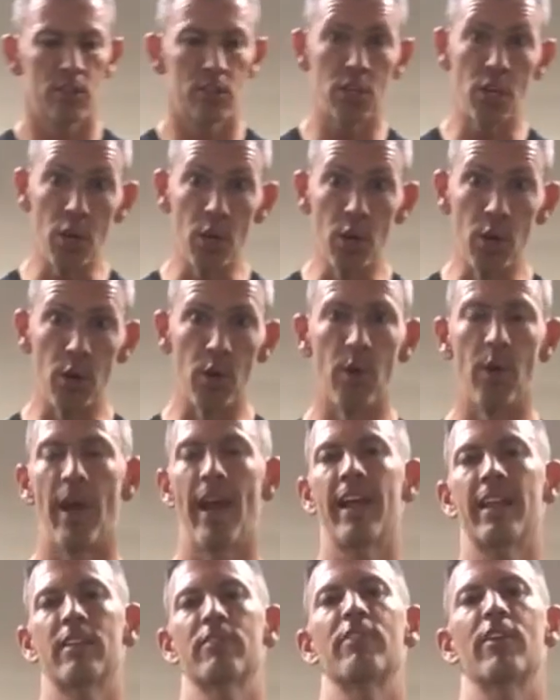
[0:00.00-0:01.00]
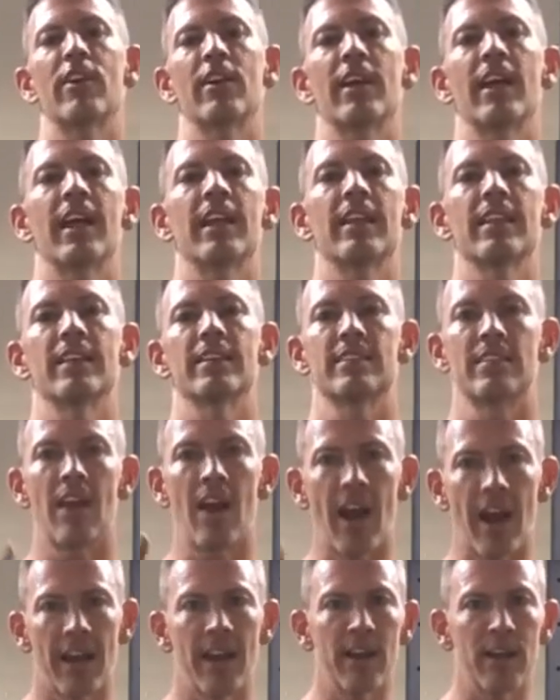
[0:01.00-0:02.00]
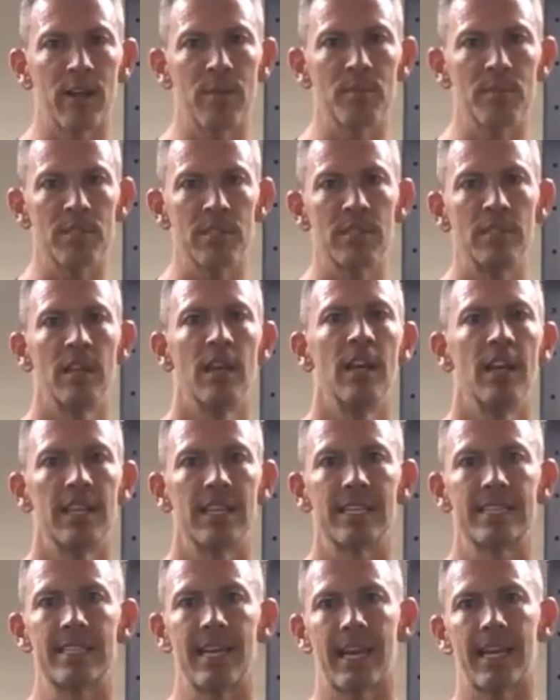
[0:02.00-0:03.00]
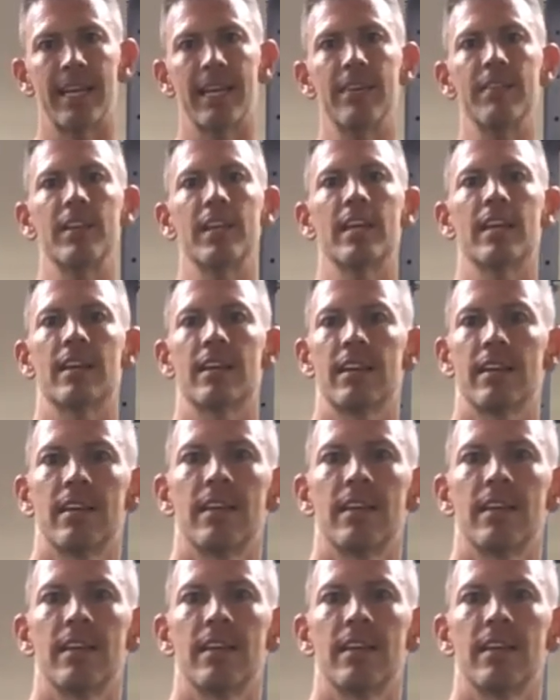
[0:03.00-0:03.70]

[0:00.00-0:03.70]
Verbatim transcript: two at the very end of this. All right, here comes the second DVD.